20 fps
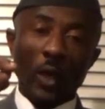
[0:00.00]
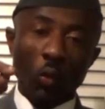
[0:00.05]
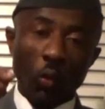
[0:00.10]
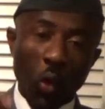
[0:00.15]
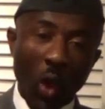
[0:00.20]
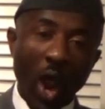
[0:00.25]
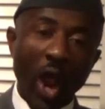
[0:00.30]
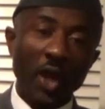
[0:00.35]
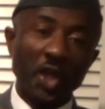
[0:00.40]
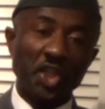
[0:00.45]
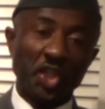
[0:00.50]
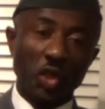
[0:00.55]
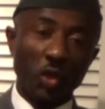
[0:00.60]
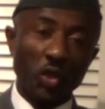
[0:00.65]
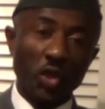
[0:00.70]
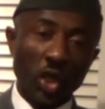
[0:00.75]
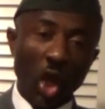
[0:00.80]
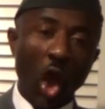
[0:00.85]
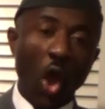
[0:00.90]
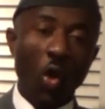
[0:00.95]
the world
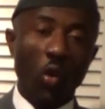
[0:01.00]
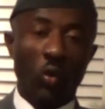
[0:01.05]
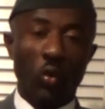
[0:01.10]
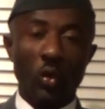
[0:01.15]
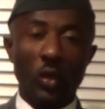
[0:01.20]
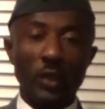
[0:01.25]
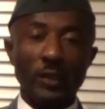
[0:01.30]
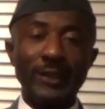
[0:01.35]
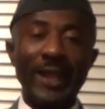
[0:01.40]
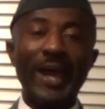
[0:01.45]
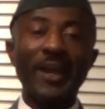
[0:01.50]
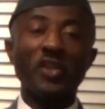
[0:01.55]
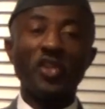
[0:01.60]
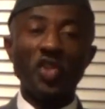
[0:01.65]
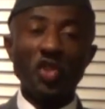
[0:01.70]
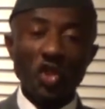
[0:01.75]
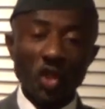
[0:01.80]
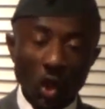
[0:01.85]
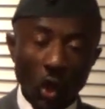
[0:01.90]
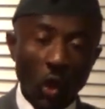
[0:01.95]
should know
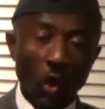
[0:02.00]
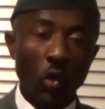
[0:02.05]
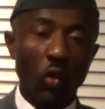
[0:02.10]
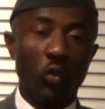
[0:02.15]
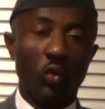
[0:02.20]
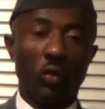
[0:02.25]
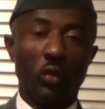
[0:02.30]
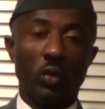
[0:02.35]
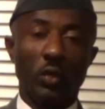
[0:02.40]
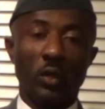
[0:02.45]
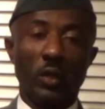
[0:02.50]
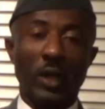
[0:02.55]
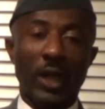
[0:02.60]
that you,